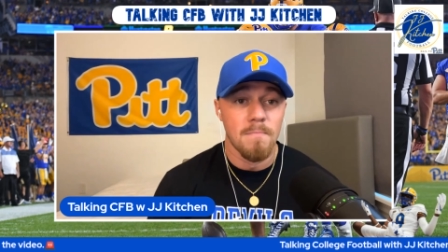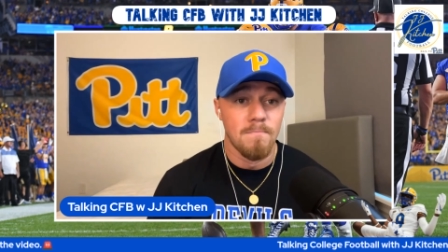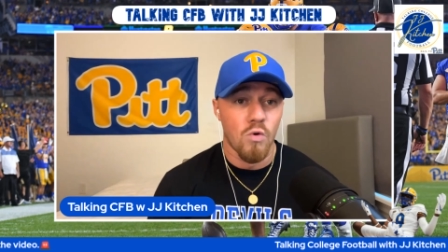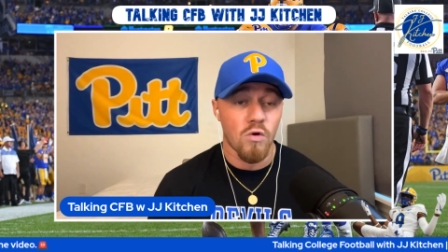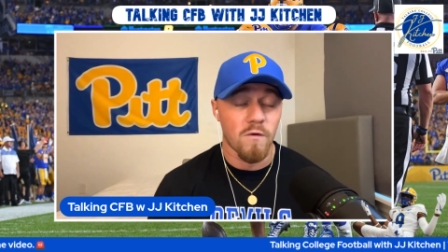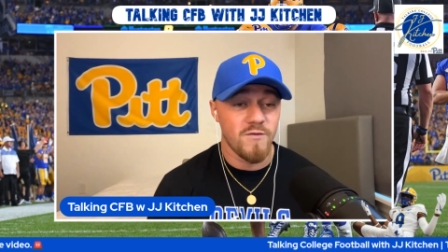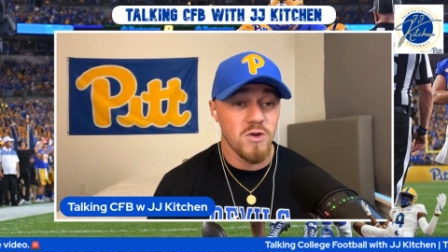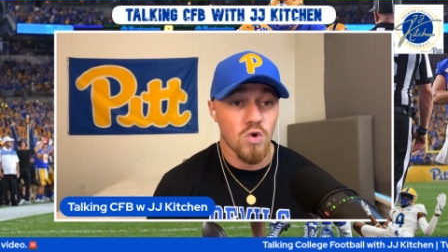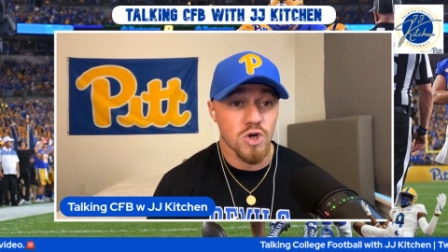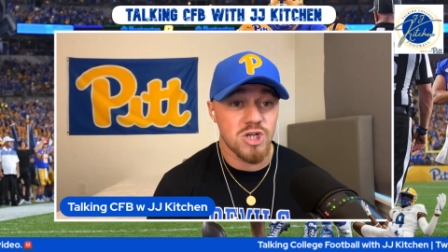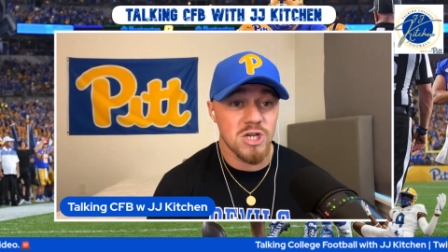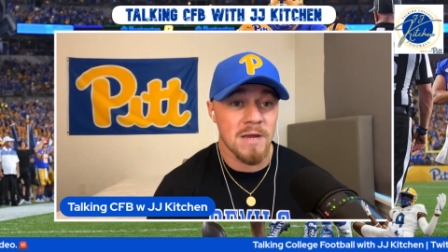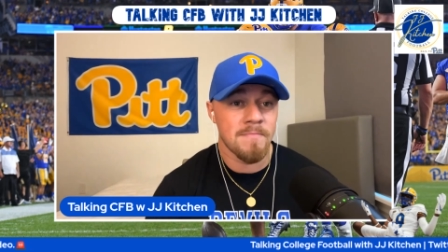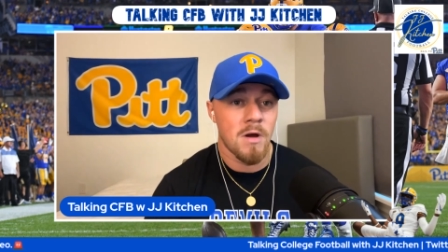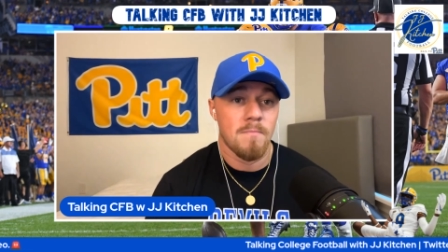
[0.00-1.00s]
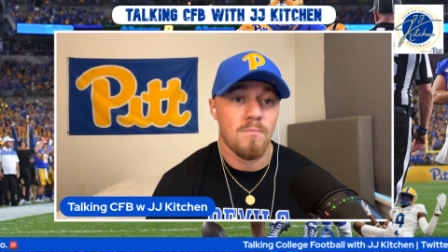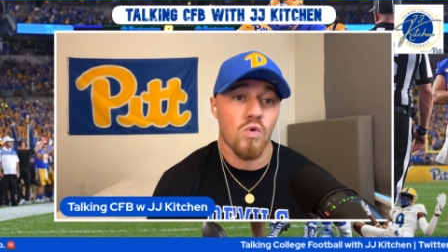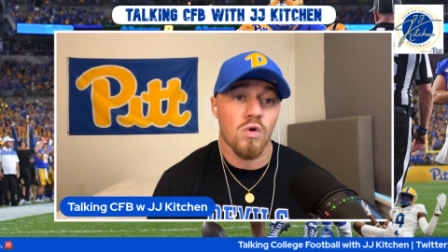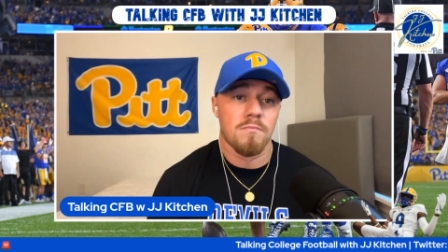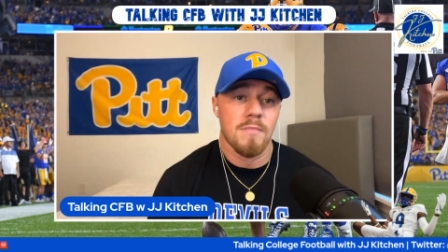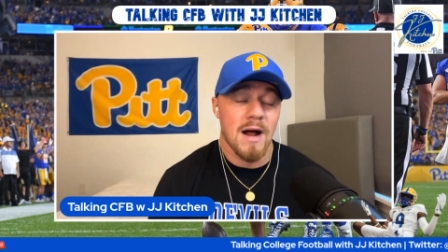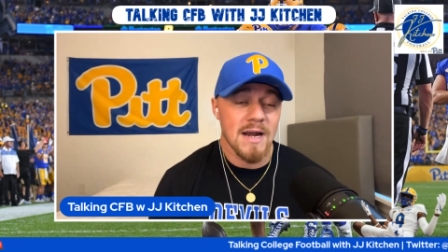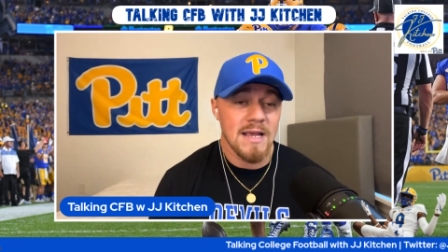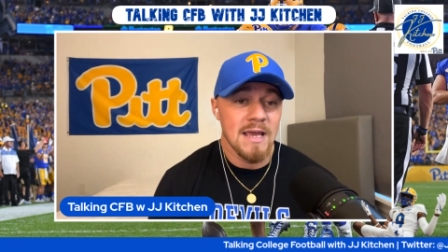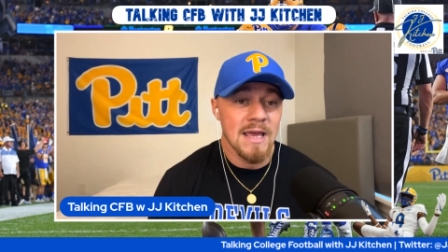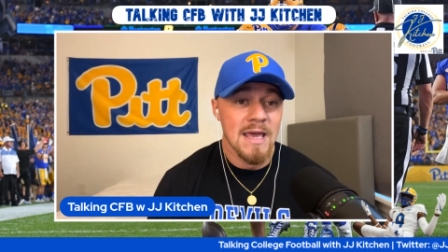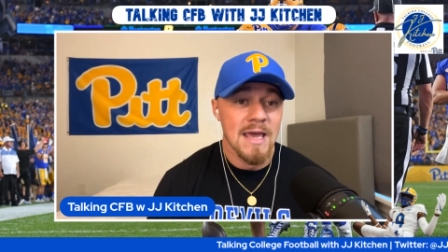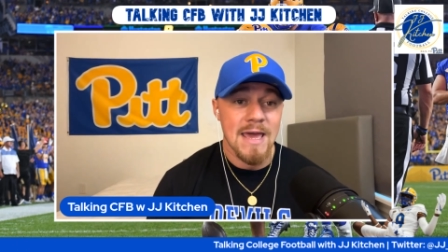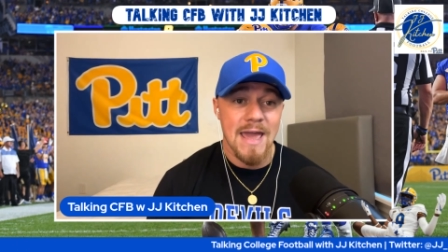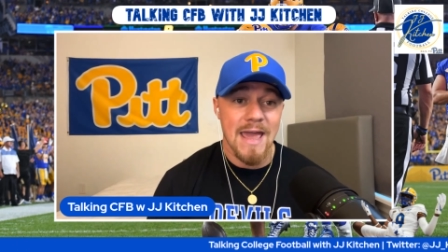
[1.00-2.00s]
more viewership, more money,
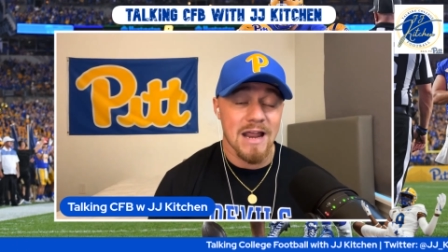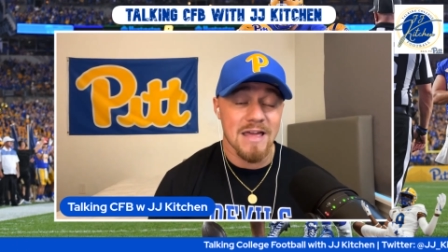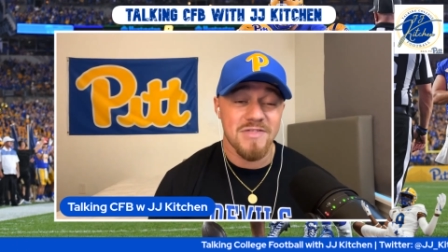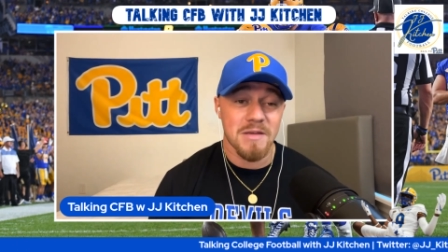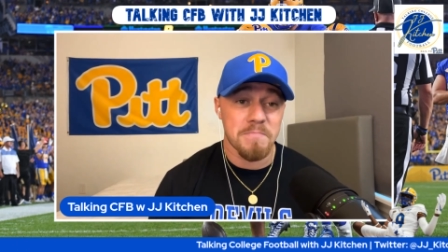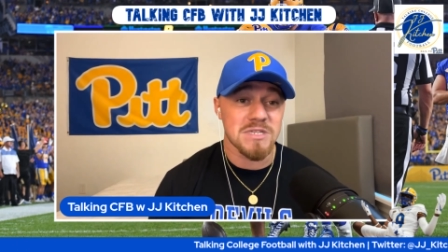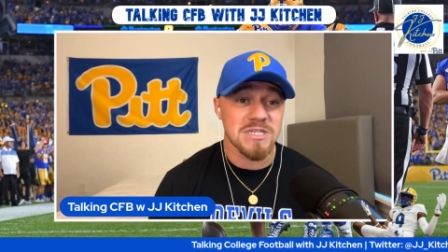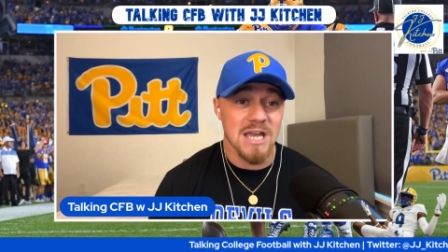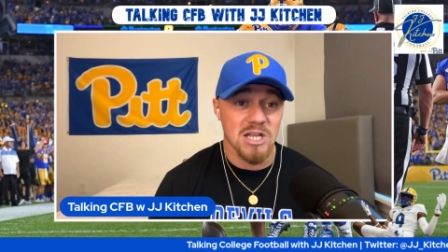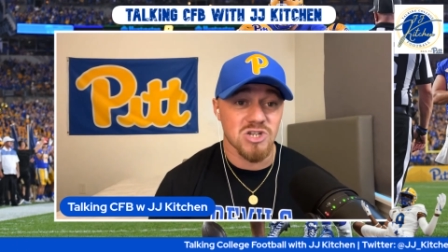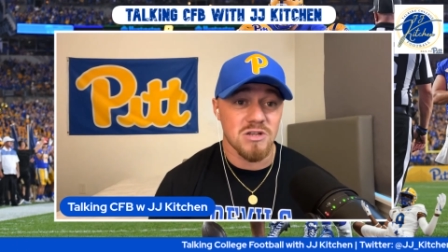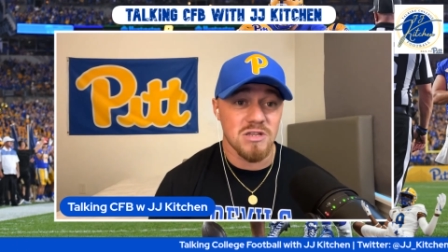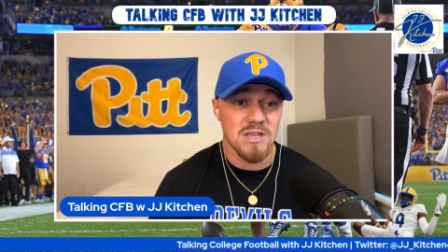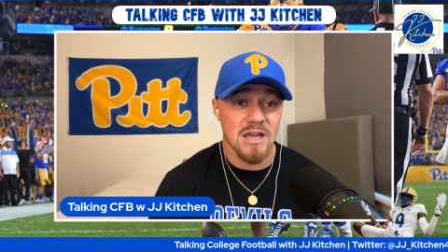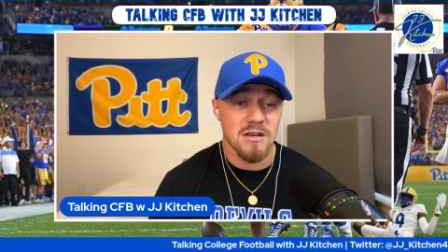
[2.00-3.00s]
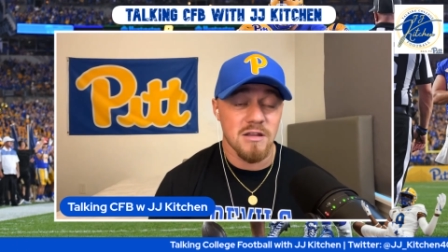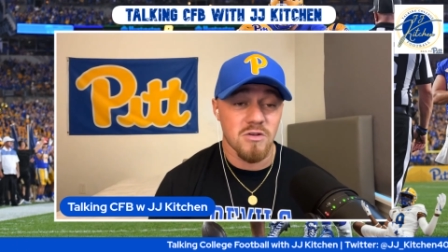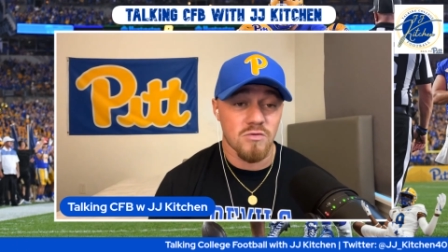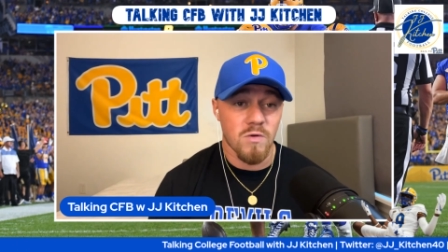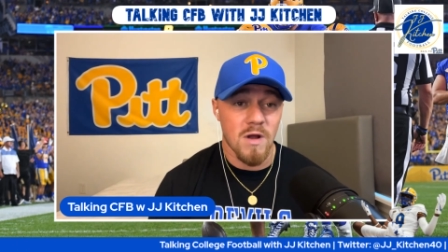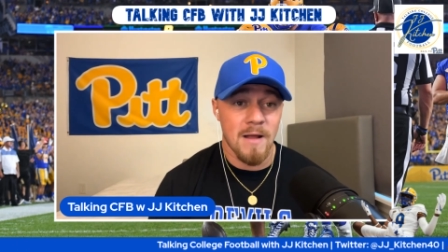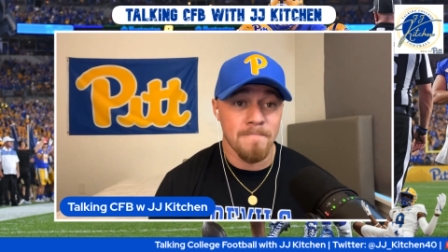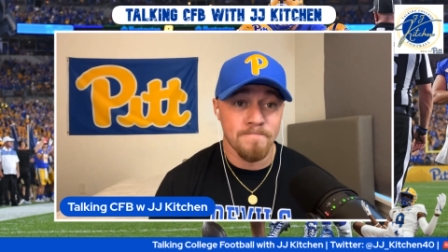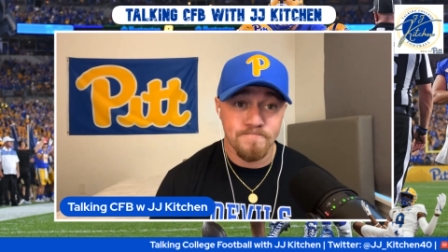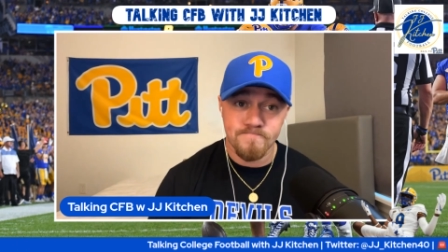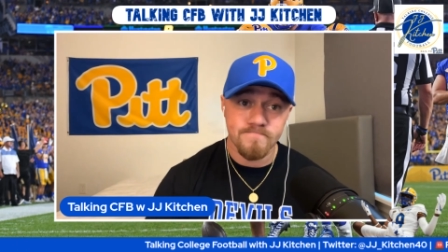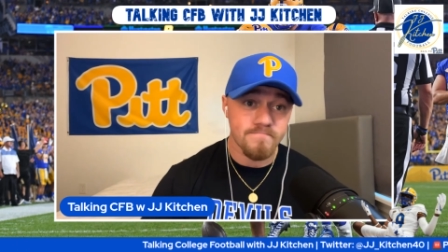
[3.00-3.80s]
and I think potentially in the end of the run,